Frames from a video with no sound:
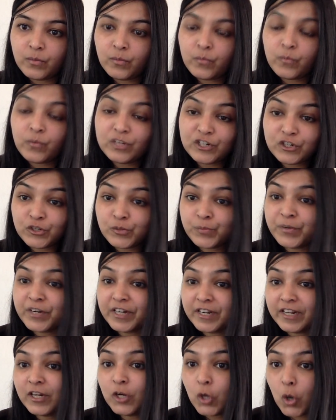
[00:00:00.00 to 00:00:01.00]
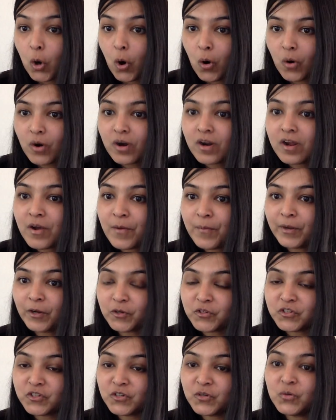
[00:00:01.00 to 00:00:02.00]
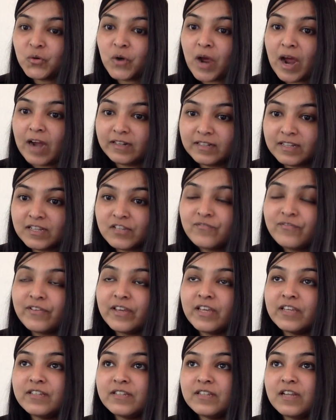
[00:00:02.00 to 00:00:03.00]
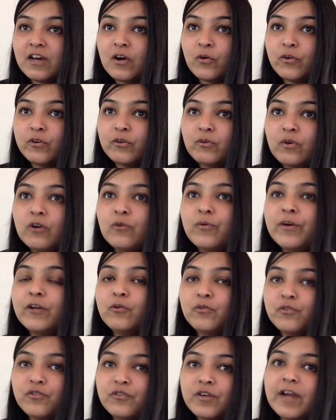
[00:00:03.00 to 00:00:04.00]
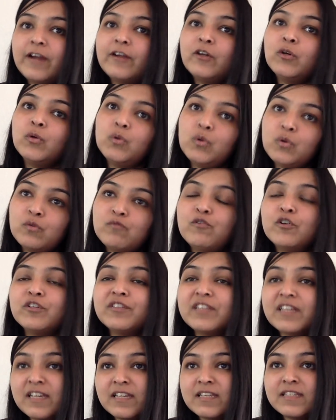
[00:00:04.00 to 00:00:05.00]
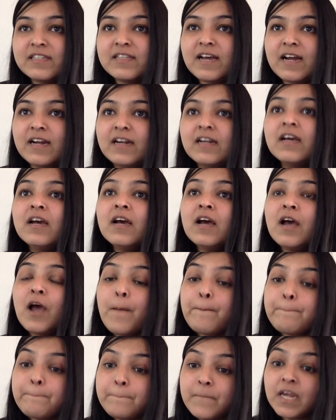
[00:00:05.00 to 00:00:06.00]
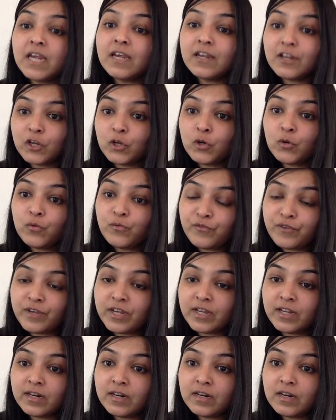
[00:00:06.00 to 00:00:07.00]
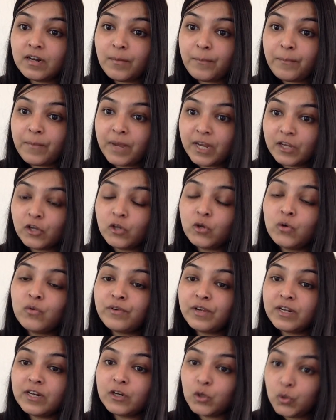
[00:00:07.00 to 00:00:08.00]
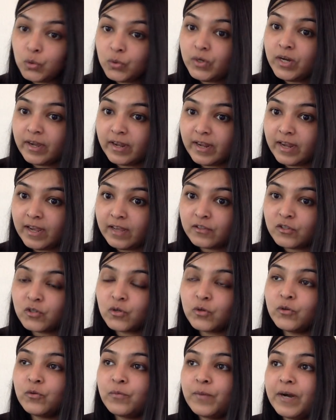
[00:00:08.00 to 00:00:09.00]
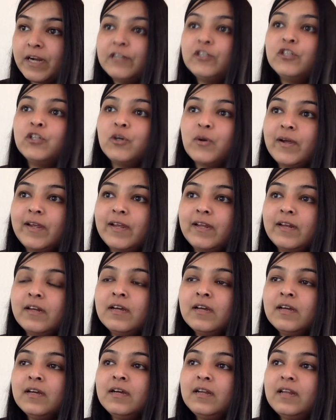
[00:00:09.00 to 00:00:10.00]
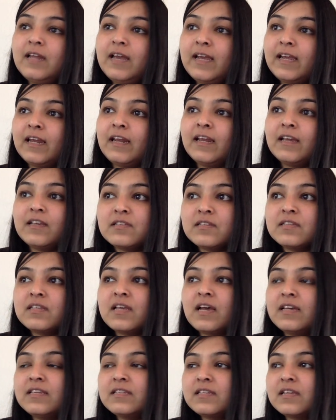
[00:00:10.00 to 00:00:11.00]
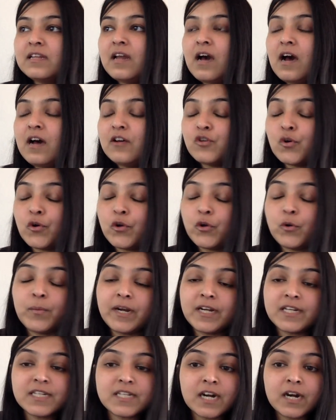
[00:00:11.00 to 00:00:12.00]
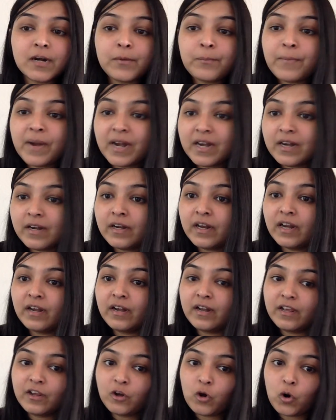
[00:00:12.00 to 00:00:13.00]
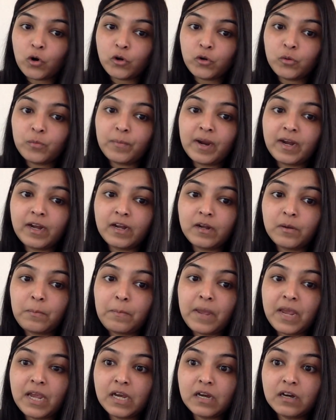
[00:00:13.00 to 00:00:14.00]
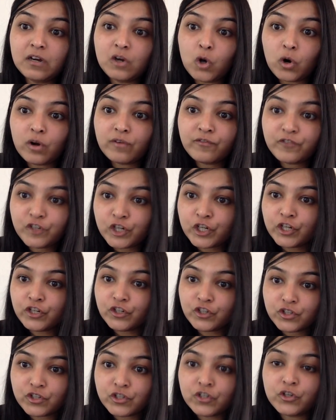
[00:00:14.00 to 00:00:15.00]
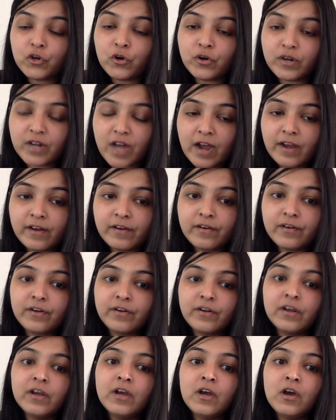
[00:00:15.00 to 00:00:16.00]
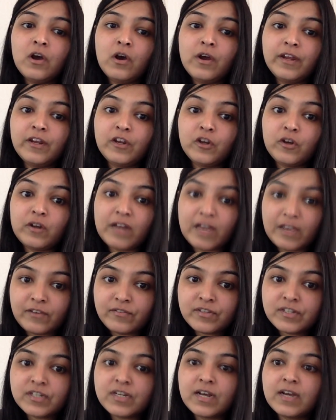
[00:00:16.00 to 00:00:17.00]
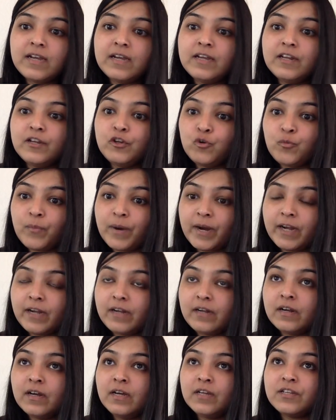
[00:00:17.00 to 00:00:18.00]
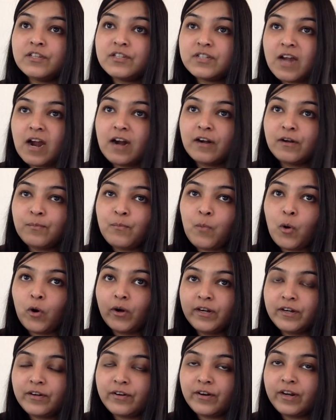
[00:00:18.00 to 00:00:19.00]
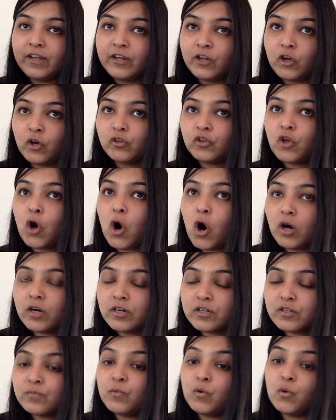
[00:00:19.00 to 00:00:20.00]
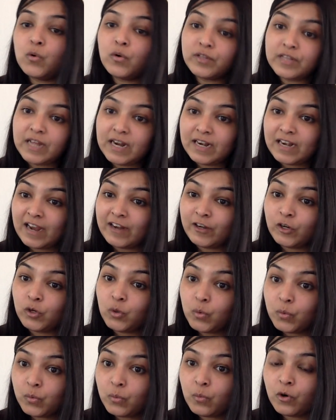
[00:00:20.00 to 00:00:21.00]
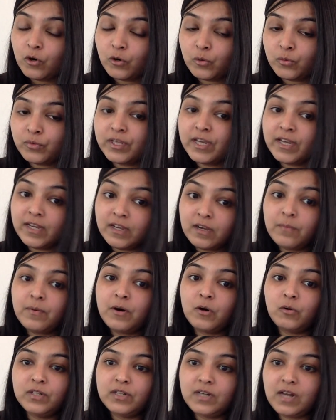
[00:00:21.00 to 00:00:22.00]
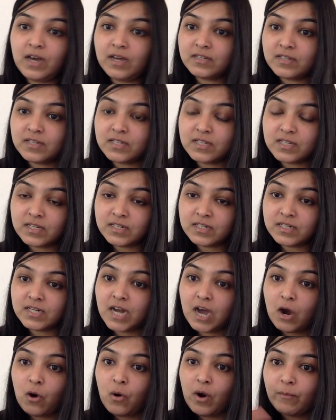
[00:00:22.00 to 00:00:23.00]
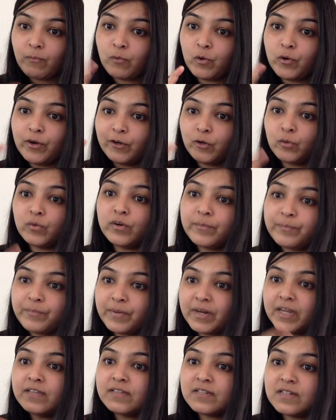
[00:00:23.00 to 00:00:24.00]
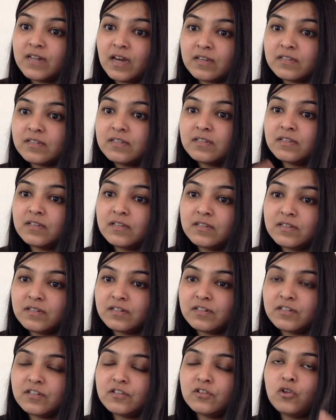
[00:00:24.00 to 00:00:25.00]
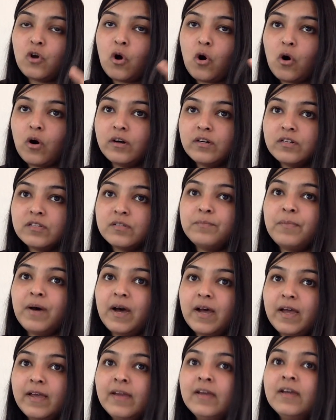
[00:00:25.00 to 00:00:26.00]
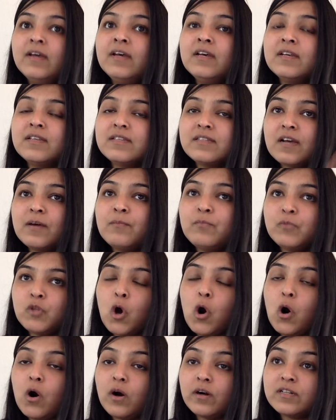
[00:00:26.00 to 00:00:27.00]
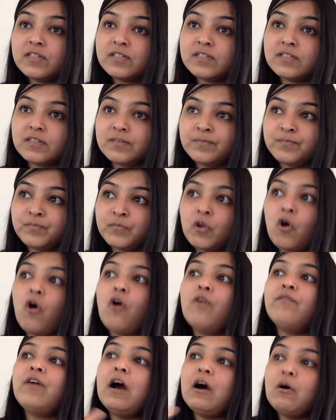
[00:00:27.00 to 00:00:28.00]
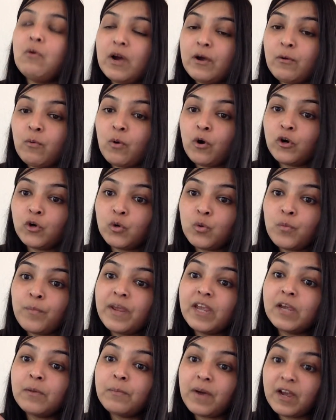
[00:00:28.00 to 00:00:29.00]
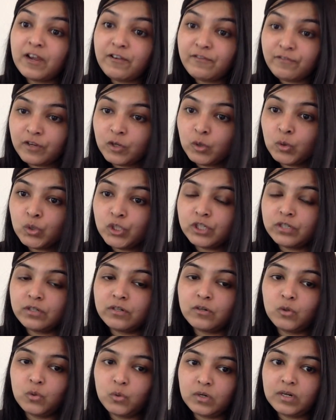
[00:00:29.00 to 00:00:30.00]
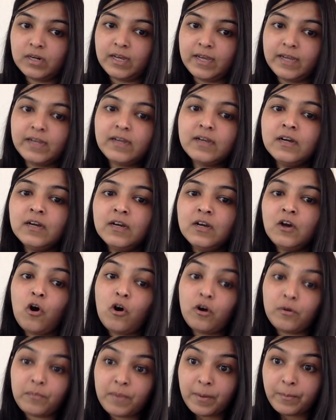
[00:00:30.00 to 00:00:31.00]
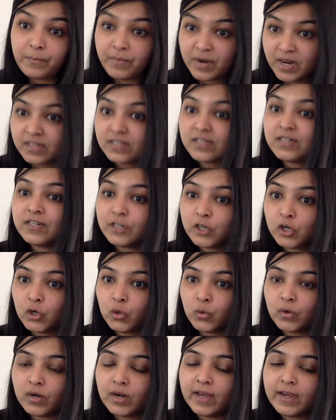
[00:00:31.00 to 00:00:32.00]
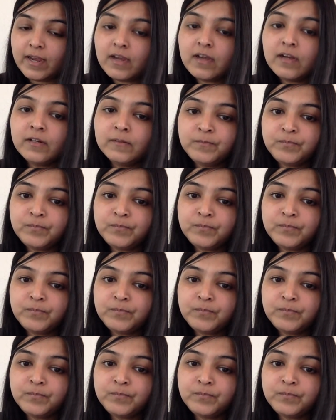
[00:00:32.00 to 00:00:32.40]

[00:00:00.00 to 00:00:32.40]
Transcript: which is pretty long, because you, at this phase now, you are going to try to look for things that make you feel good again. So you might join like an exercise class, or you might start meditating, or you might make a lot of changes in your diet, in your lifestyle. You might start monitoring your thoughts more, that I don't want to think about the narcissist now. I'm going to replace narcissist's thoughts by some thoughts of how I want to make my future look like, or my present look like.